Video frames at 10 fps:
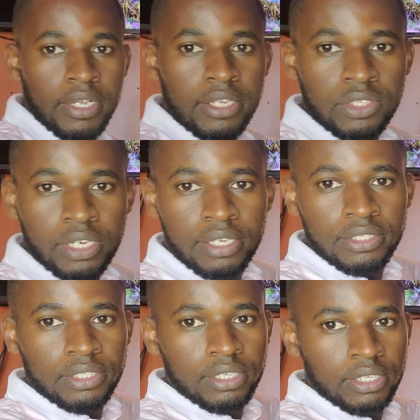As you can
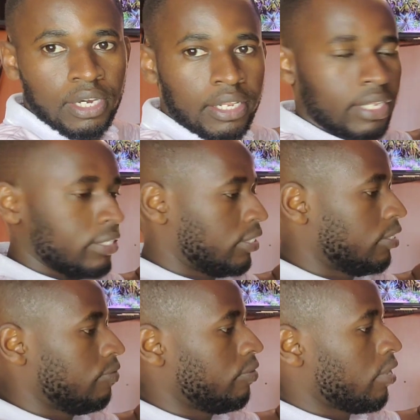see, another
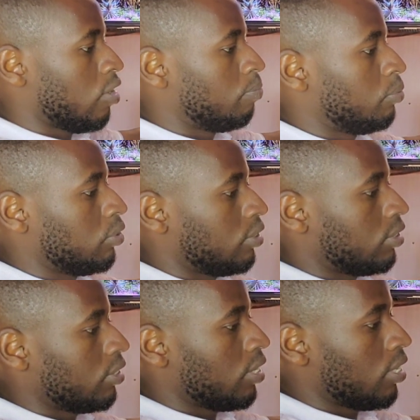T V, I'll put
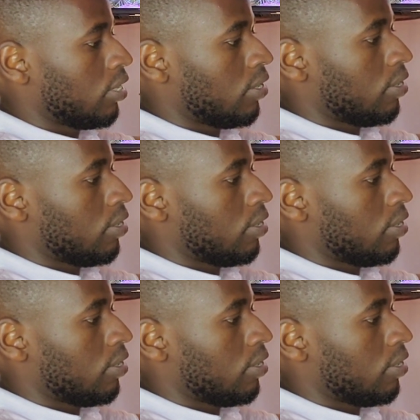it here.